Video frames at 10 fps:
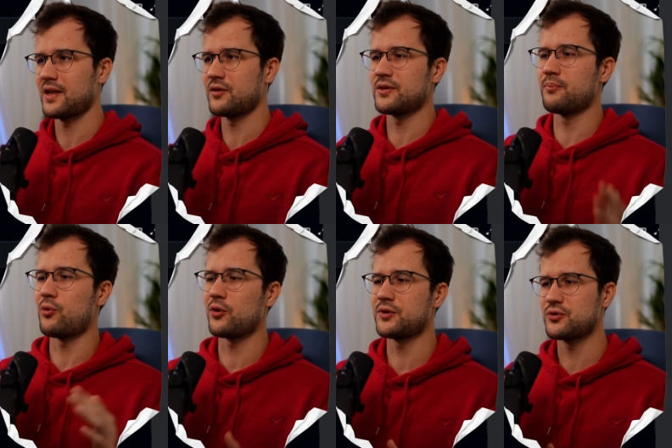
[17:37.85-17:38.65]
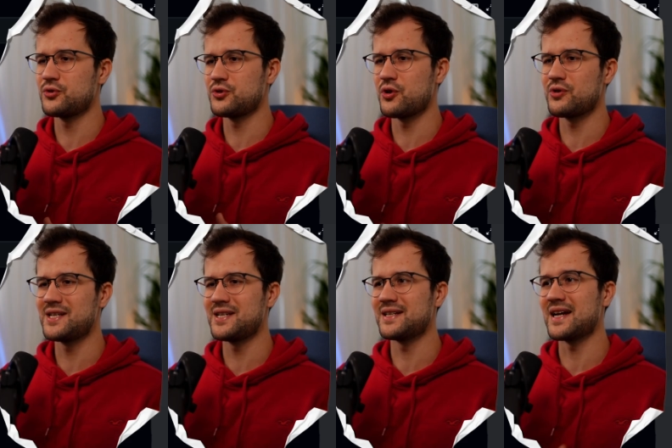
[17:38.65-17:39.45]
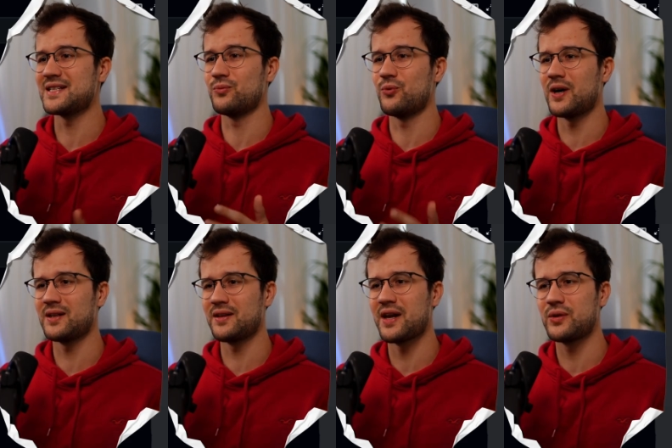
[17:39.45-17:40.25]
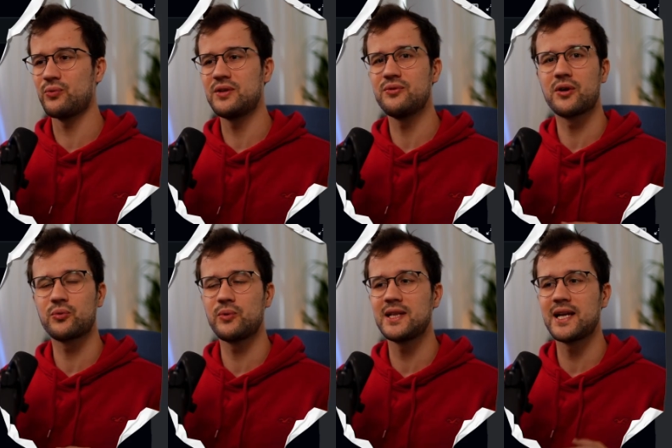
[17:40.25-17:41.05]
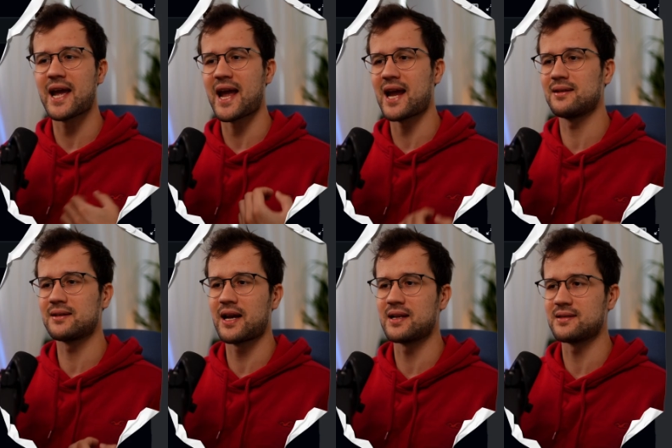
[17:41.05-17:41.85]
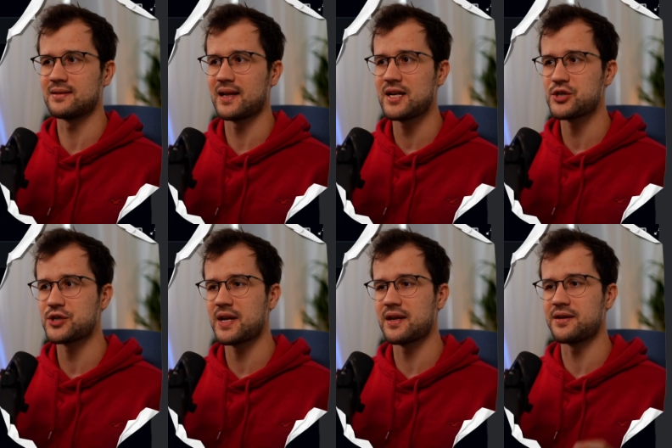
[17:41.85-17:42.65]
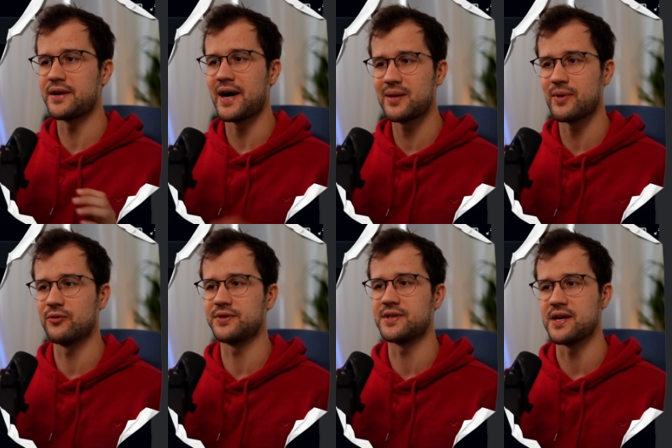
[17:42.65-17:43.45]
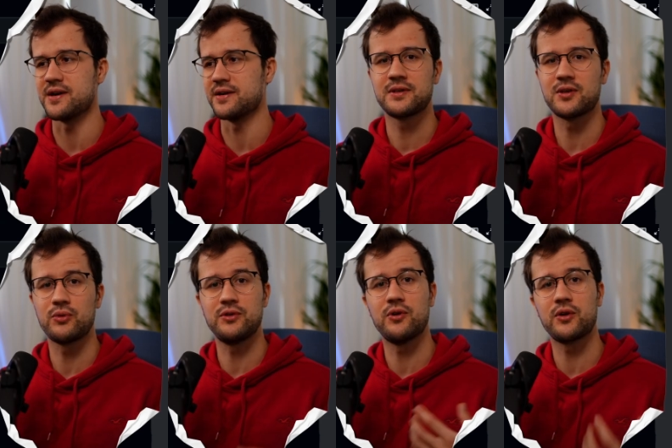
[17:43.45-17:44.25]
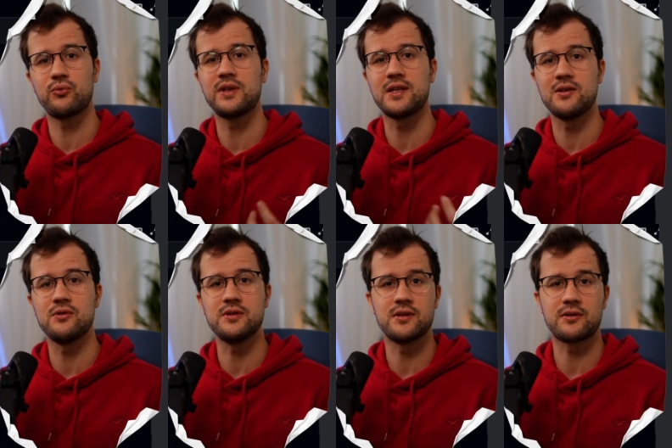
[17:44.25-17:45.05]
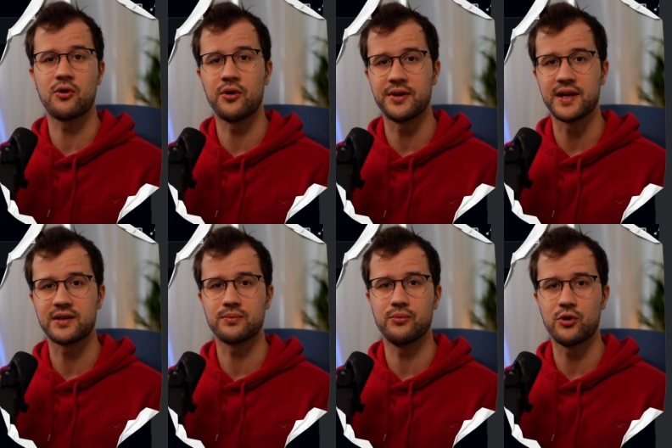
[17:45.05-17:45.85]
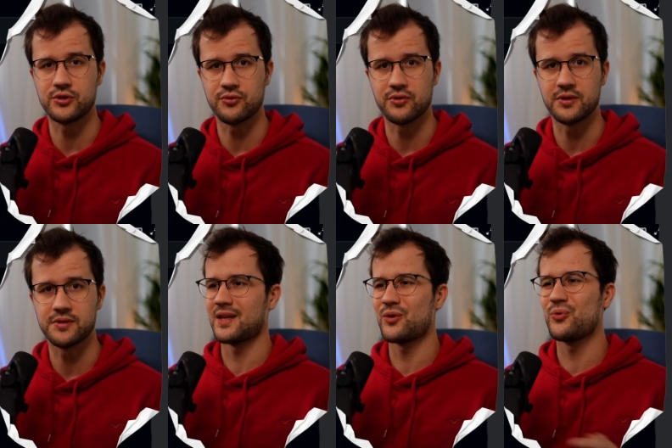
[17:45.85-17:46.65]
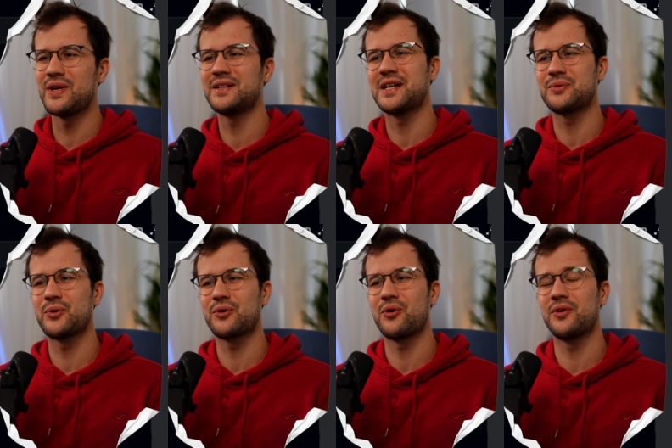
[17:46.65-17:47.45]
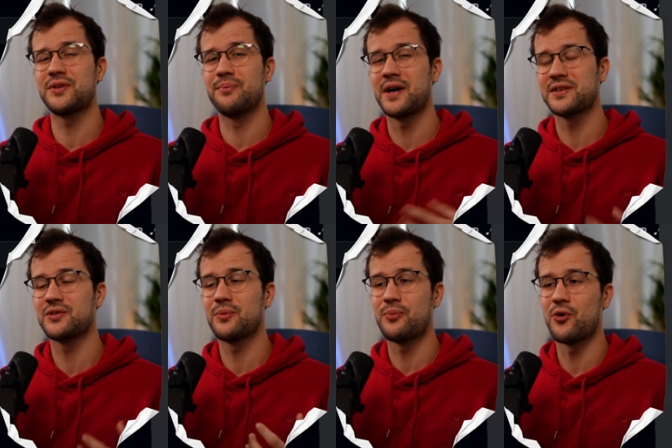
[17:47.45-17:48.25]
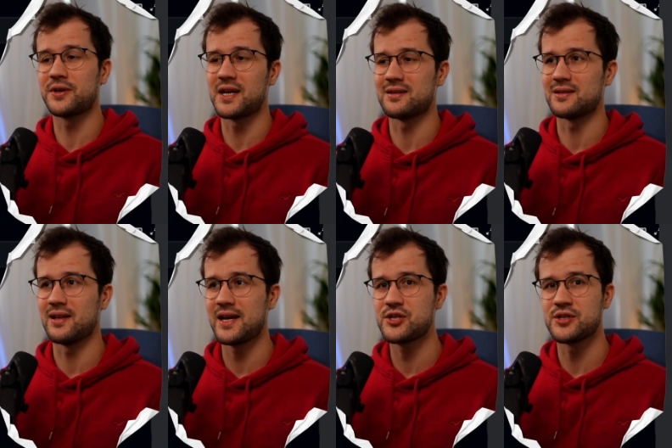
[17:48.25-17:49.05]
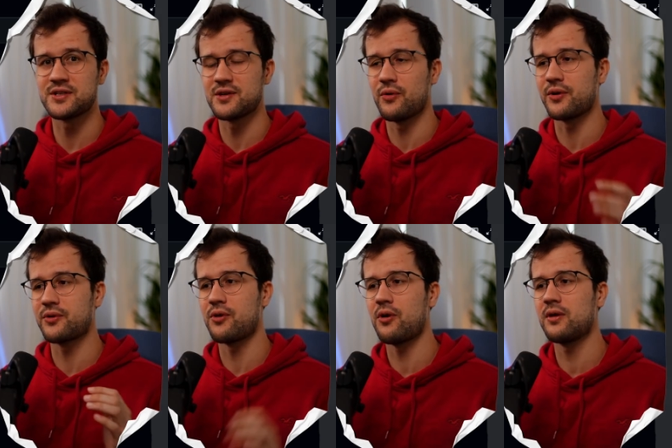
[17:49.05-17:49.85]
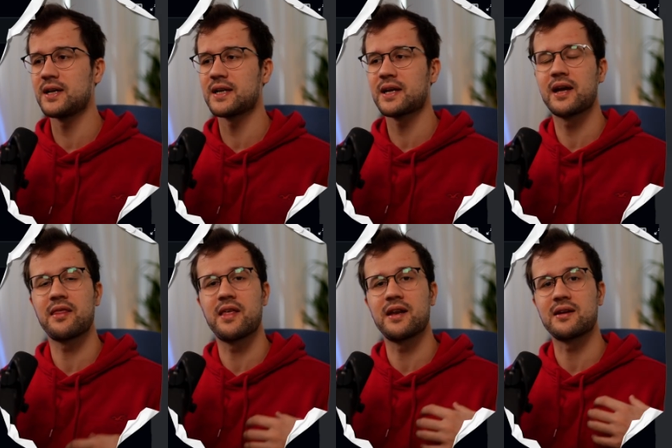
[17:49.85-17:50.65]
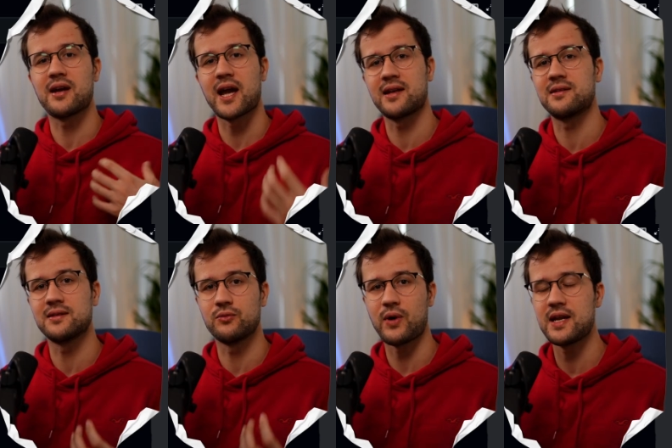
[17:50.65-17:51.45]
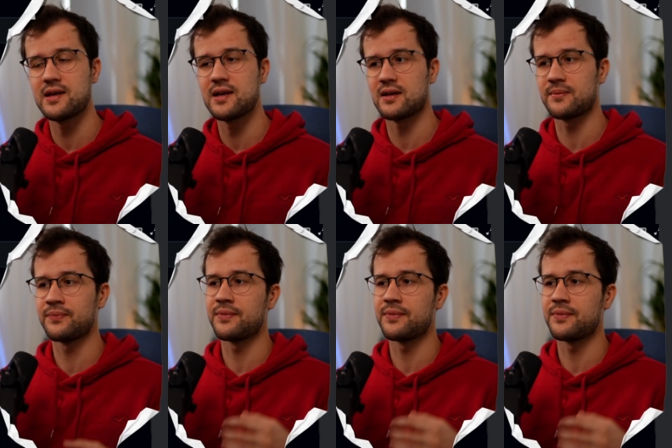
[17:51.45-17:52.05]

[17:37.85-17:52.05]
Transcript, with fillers: Now it's important to note here as well that we do not really handle cancellation and timeouts here, so we do not really use the context module. Now real network calls must support cancellation, so the caller can then cancel waiting